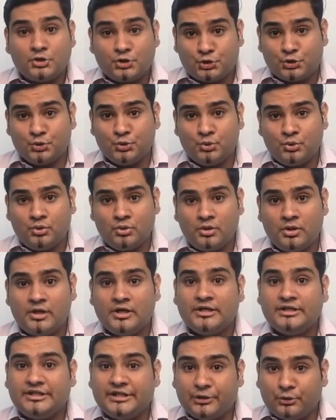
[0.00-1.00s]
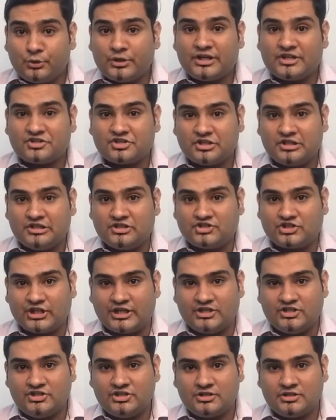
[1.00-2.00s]
2. Nutritional
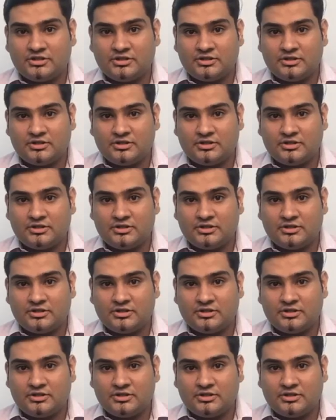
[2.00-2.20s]
change.